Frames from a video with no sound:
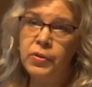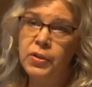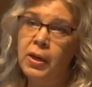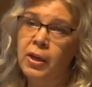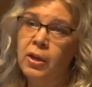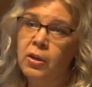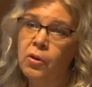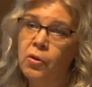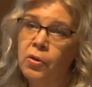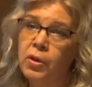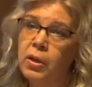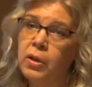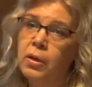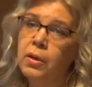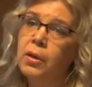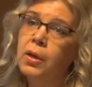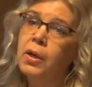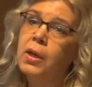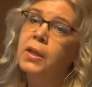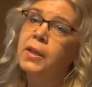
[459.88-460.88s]
are going to
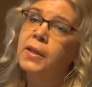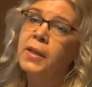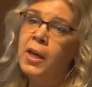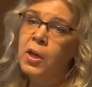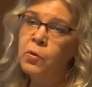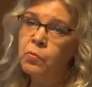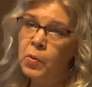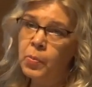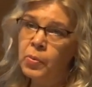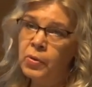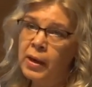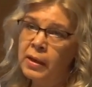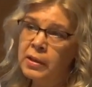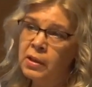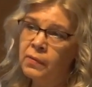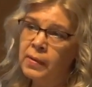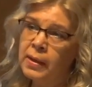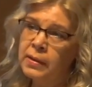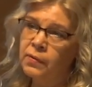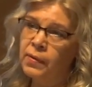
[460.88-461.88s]
gain
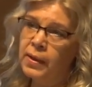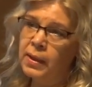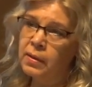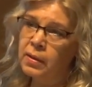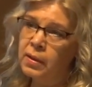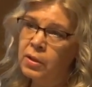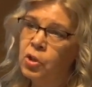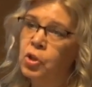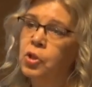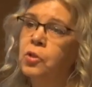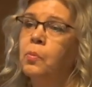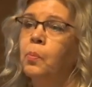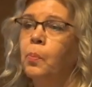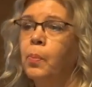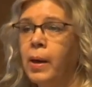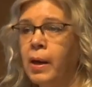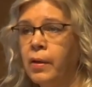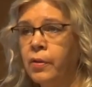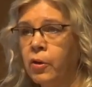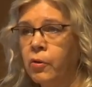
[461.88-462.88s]
reproductive advantage,
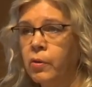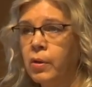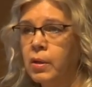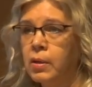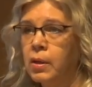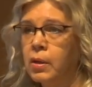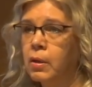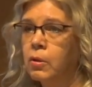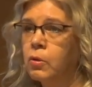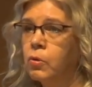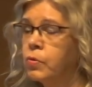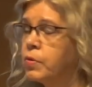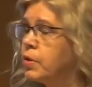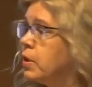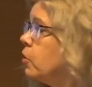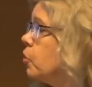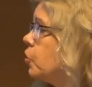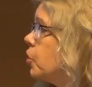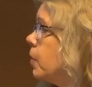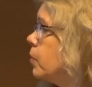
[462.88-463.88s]
but they're going to lose
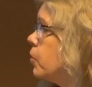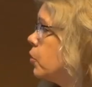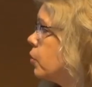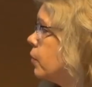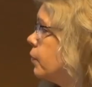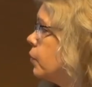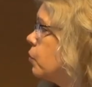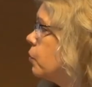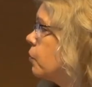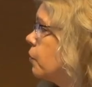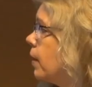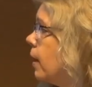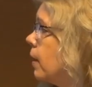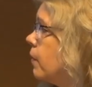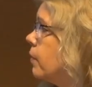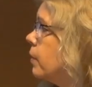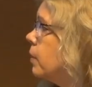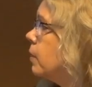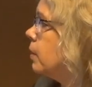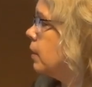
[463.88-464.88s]
in terms of
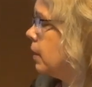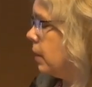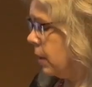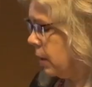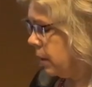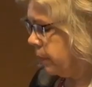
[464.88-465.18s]
survival